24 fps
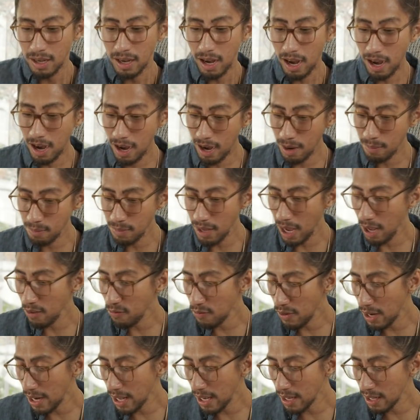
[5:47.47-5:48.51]
I
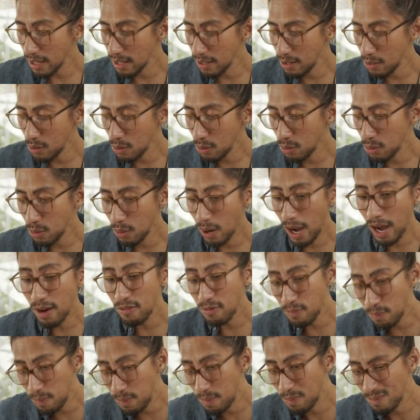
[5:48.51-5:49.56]
feel like you
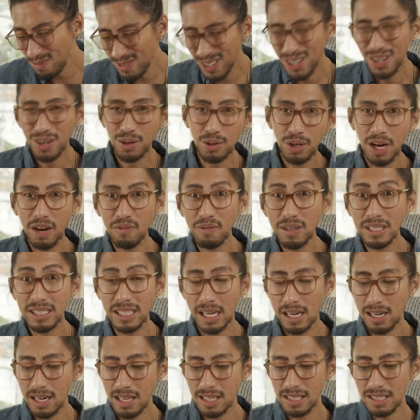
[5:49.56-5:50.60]
have, you know, you have a
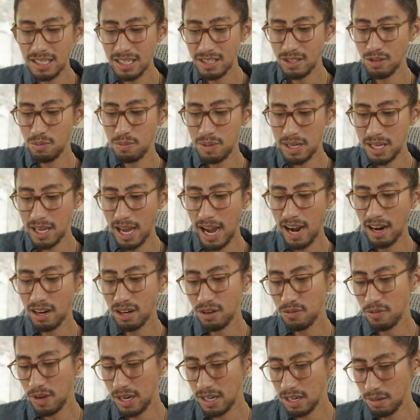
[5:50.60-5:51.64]
tendency to be
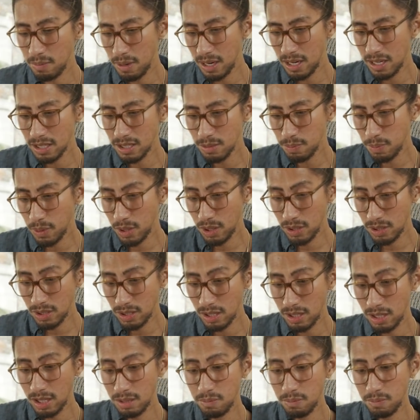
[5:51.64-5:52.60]
aggravated by this person.